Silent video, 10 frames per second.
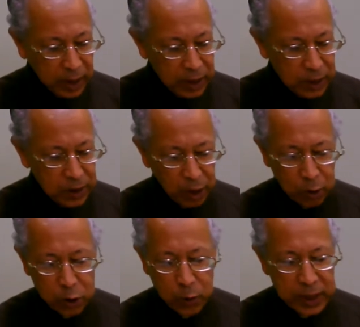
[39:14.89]
It's
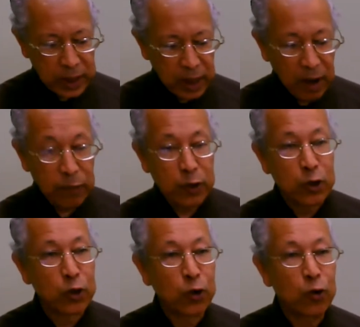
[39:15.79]
now 20
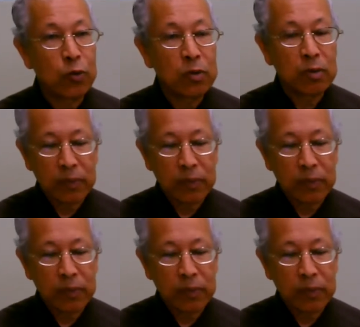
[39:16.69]
after 2,